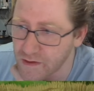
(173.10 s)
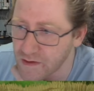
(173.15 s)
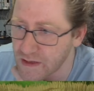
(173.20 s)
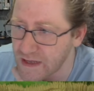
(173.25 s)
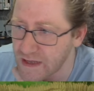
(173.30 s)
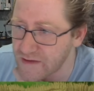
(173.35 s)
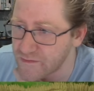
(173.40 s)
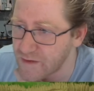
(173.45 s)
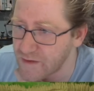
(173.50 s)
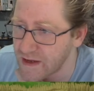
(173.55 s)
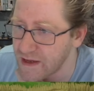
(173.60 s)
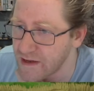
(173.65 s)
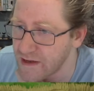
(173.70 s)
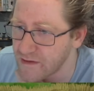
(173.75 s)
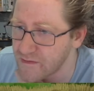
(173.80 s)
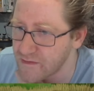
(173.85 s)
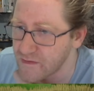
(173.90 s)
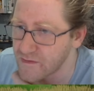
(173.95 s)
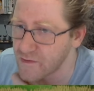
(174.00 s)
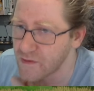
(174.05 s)
extra
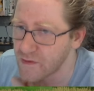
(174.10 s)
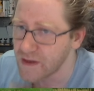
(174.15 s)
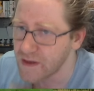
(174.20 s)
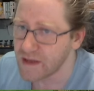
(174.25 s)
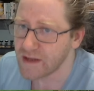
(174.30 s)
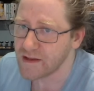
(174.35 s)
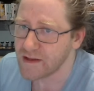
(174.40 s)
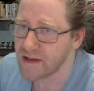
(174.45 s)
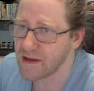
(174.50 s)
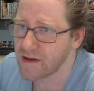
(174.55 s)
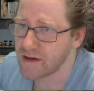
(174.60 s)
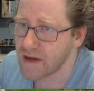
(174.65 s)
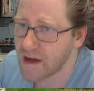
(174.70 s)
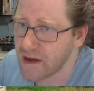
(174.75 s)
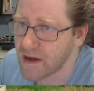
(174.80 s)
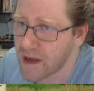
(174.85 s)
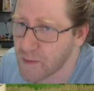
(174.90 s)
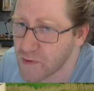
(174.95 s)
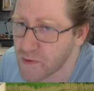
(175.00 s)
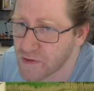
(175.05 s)
eggs. So yeah,
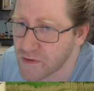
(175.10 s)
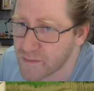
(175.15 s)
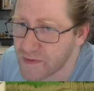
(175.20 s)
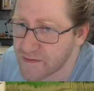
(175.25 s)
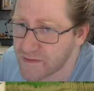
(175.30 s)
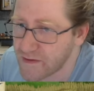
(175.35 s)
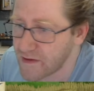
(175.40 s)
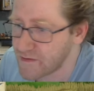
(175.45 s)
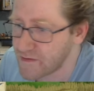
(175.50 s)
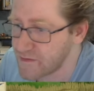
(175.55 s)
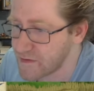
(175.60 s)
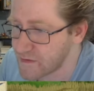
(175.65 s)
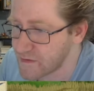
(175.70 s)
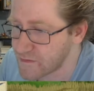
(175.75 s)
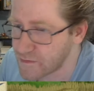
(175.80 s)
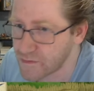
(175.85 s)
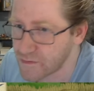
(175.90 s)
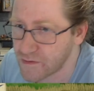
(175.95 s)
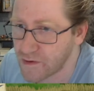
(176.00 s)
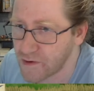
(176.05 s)
I'm gonna take these
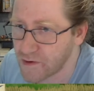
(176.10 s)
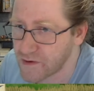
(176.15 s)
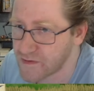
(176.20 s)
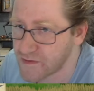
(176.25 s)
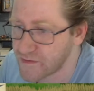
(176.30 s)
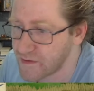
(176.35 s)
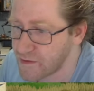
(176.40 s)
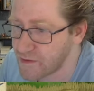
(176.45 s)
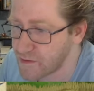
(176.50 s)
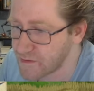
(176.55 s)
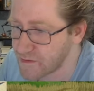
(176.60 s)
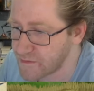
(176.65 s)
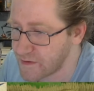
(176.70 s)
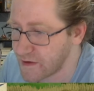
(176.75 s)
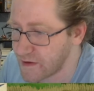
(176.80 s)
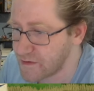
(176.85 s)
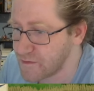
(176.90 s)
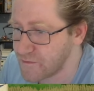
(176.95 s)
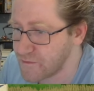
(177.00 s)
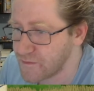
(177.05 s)
2 cards here. I'm gonna
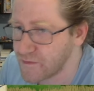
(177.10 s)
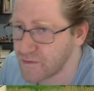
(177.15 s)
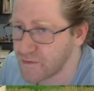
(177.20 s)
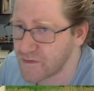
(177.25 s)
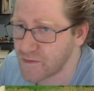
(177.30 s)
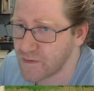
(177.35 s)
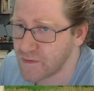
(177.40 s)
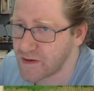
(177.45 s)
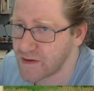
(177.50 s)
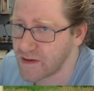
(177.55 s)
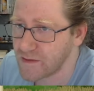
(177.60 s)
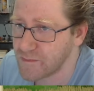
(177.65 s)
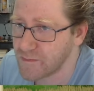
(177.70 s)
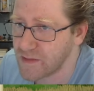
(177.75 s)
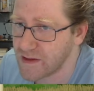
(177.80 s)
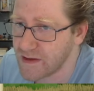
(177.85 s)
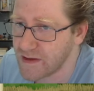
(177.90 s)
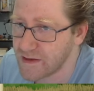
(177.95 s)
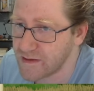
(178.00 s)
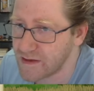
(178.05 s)
take the food so we can
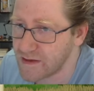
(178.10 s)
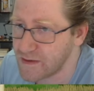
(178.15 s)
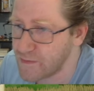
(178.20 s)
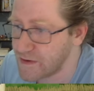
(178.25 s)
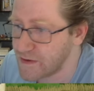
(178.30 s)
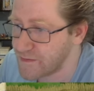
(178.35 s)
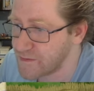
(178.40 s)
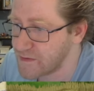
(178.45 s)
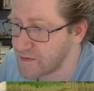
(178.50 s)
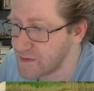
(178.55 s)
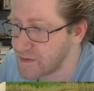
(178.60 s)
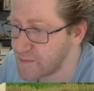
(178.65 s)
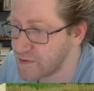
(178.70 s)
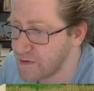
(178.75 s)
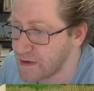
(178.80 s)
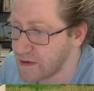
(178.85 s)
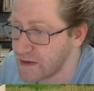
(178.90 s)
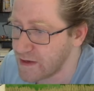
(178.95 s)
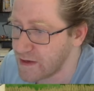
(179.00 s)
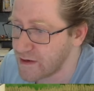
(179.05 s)
play the White-footed Dipper.
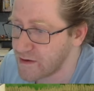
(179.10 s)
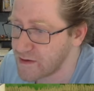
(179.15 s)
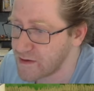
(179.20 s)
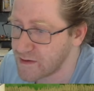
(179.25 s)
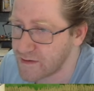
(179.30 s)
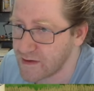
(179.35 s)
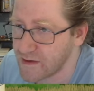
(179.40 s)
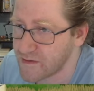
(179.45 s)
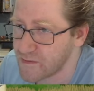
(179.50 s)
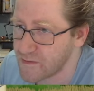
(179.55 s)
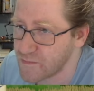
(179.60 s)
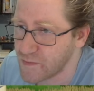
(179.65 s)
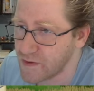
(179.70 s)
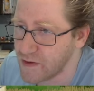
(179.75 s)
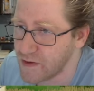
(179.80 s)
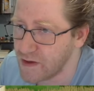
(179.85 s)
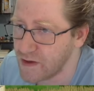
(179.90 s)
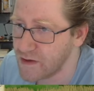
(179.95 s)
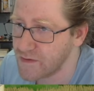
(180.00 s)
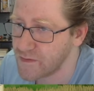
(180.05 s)
I'm gonna take some
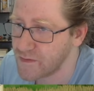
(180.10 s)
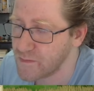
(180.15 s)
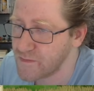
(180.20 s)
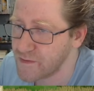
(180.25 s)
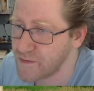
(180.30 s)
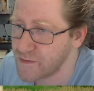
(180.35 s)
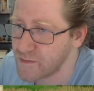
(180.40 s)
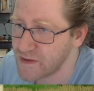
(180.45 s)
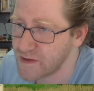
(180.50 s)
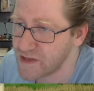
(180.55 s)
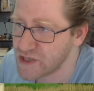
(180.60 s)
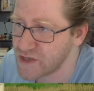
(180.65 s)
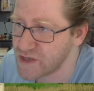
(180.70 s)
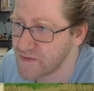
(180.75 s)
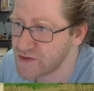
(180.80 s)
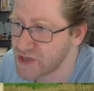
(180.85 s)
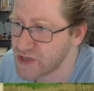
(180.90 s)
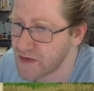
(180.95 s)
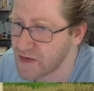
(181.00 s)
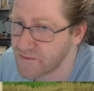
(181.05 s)
food to play the
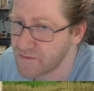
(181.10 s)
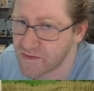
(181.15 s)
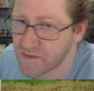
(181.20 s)
Chiffchaff